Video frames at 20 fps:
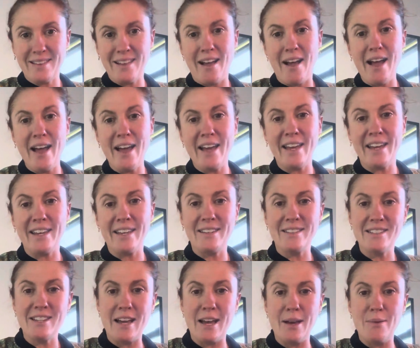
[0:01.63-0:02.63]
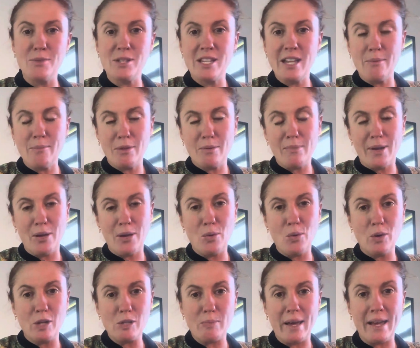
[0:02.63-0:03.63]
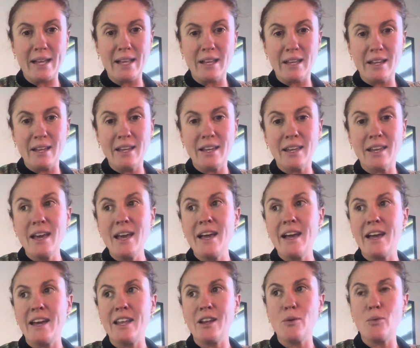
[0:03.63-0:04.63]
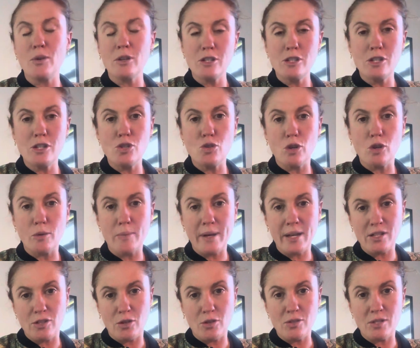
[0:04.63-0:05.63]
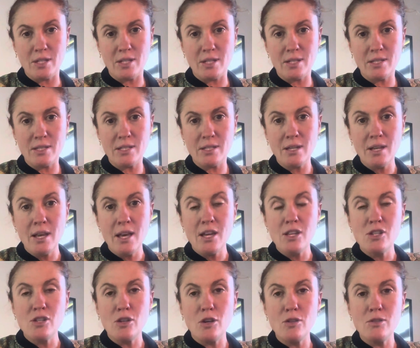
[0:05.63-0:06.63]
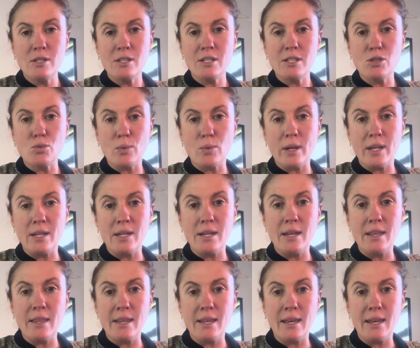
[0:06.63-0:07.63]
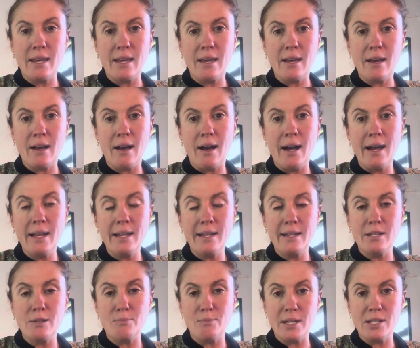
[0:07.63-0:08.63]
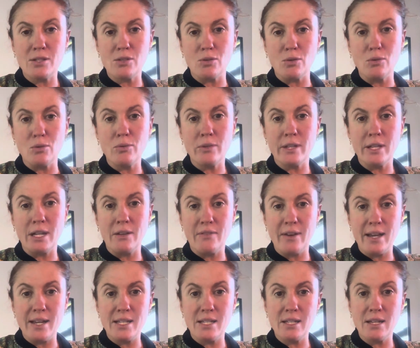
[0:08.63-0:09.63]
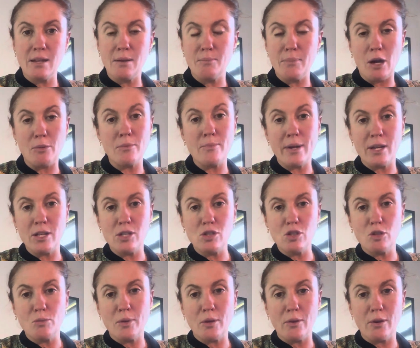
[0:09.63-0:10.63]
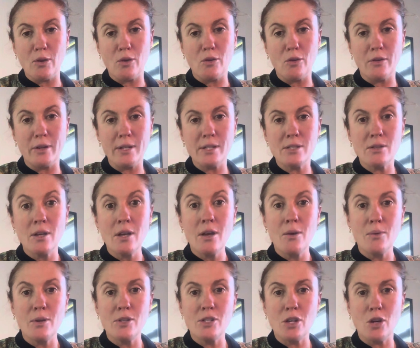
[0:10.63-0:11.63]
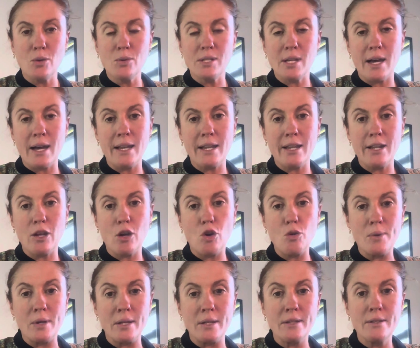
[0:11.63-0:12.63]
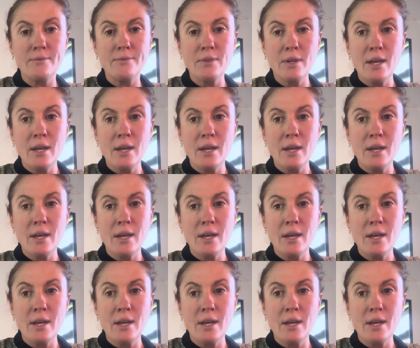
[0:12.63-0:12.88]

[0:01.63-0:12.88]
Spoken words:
Hi, today I'm in my Hawke's Bay clinic and I wanted to talk about ptosis. Ptosis is when the eyelid muscle, the levator palpebrae superioris, which holds the eyelid open,